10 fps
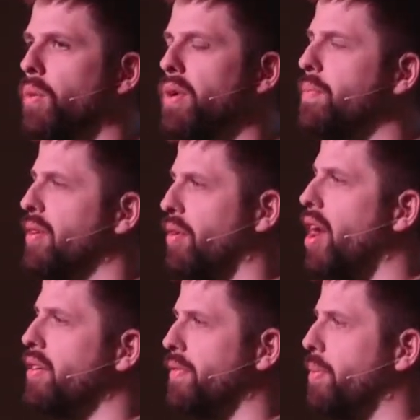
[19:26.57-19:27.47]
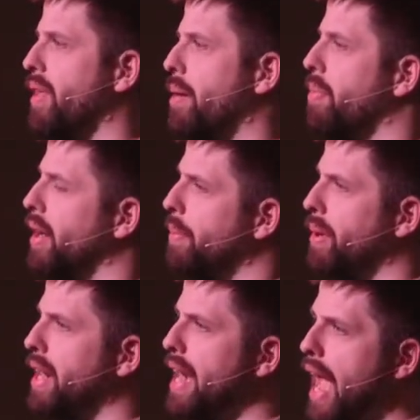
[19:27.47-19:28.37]
We've been running from them,
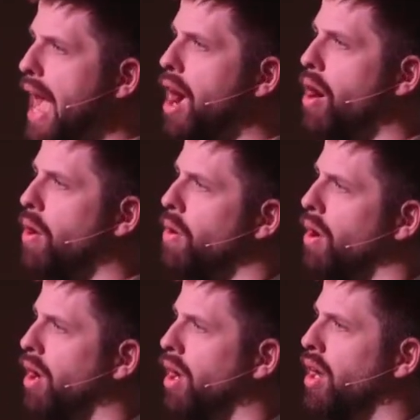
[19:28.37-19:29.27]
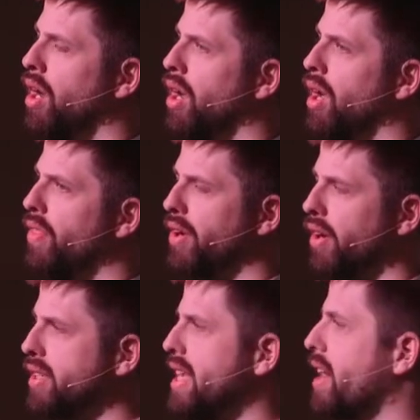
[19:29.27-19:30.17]
but now they're
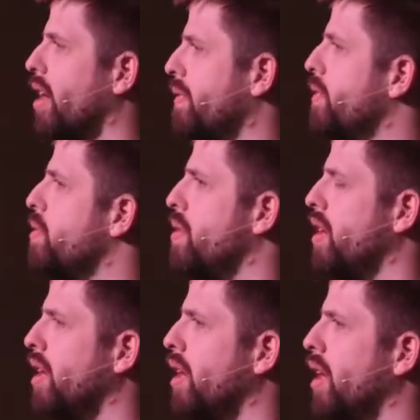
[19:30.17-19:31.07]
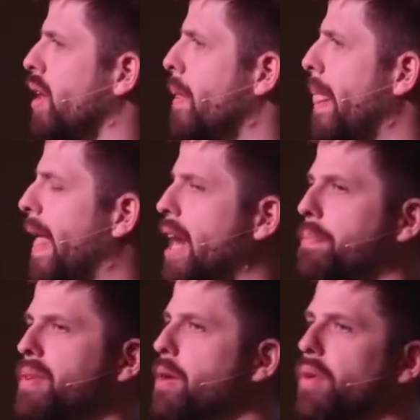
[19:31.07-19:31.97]
going to take our food. And
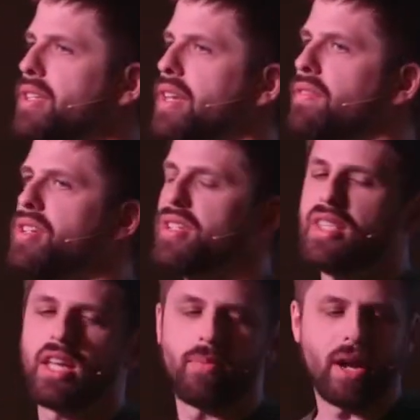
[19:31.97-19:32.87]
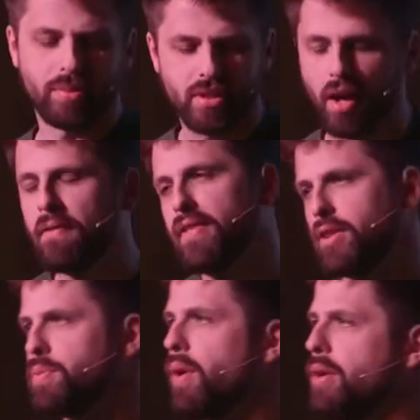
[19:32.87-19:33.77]
he wasn't even just thinking about himself at
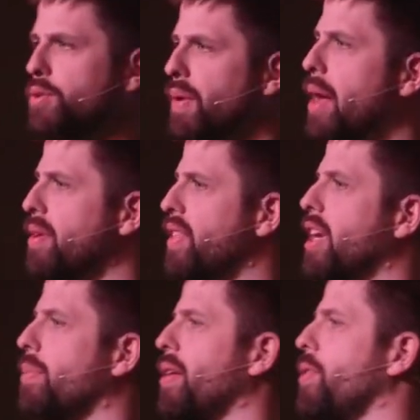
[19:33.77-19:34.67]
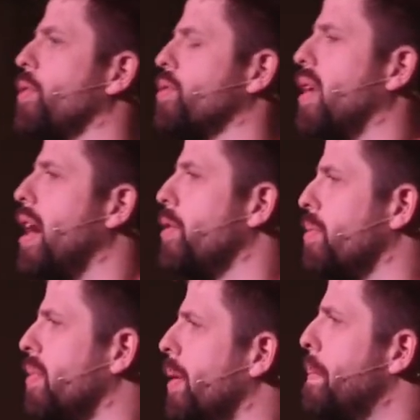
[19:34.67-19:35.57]
this point. He was probably thinking about those around
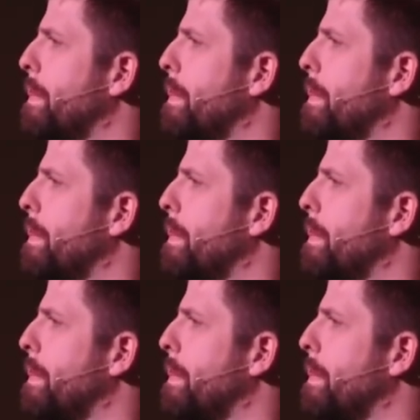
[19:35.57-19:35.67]
him.